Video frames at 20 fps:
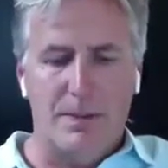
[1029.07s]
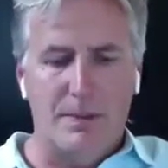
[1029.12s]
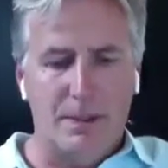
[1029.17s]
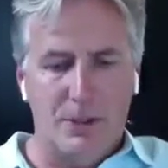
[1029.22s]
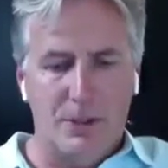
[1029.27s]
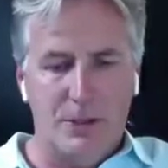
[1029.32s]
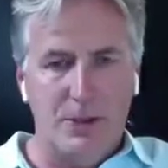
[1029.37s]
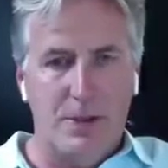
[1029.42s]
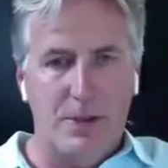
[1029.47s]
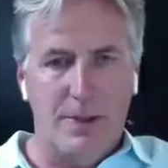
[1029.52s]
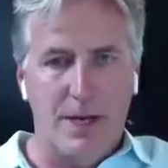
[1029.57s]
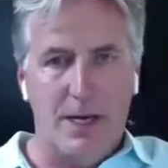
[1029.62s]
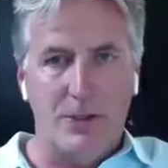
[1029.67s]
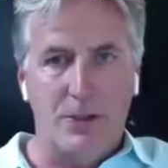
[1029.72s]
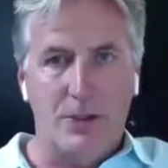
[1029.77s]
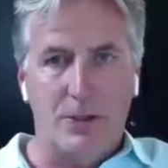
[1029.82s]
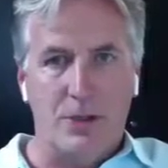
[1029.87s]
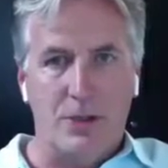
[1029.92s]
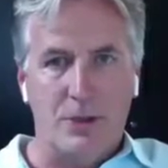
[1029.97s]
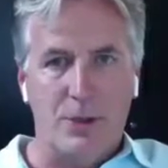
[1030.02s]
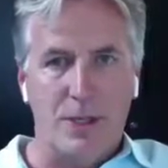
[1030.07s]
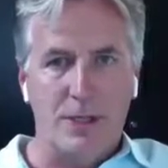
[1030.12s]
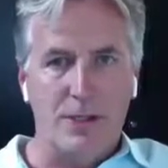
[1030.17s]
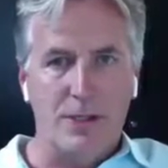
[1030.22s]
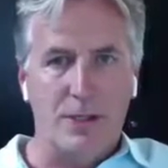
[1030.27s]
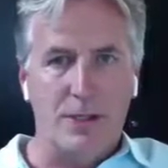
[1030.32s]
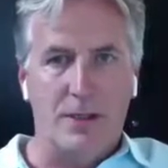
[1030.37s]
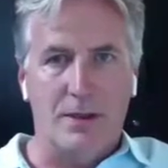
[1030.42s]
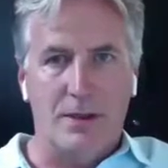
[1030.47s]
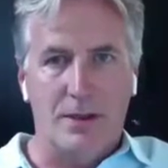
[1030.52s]
I mean, just imagine
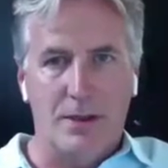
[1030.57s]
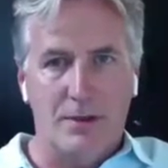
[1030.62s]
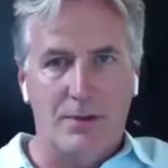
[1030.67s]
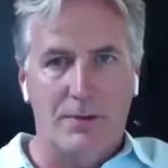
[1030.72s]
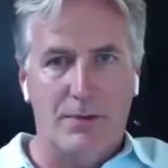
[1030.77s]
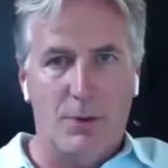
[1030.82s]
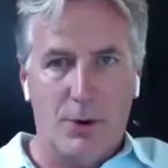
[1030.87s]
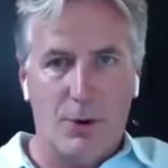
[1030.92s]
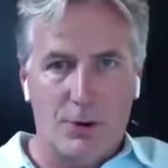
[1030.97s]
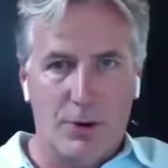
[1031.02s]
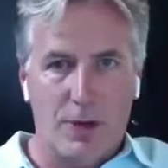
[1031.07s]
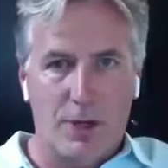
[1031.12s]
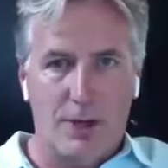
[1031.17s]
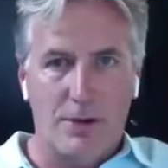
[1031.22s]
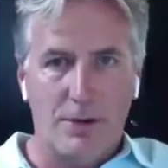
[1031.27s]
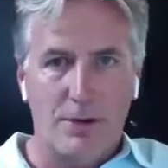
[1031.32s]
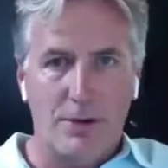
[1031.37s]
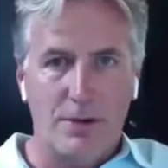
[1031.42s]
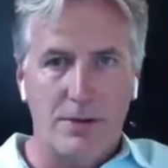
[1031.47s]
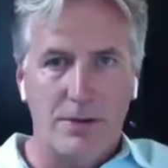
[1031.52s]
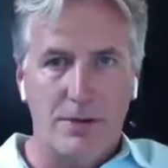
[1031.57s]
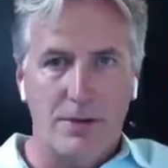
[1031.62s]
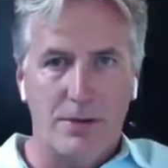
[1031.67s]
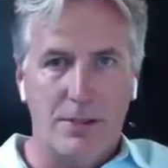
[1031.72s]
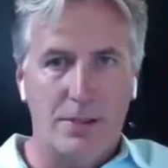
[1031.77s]
addressing fourth graders.